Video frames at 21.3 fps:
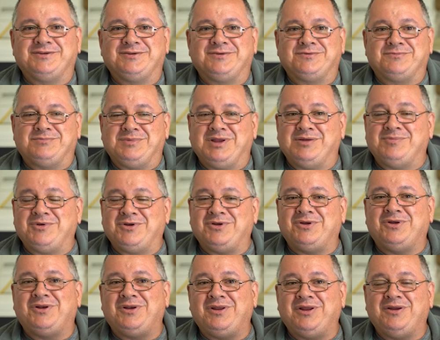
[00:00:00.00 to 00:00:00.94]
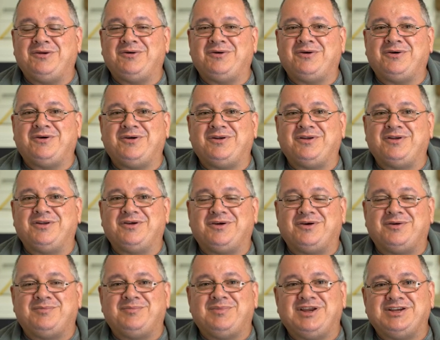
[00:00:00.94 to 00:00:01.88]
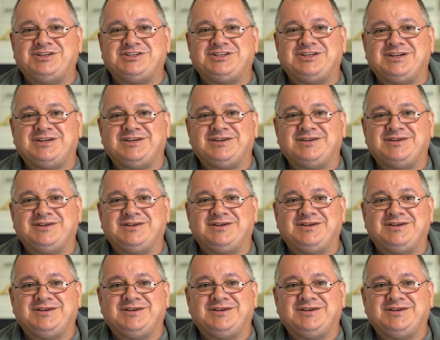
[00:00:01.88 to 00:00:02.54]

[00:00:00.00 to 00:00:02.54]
Remember earlier on I mentioned,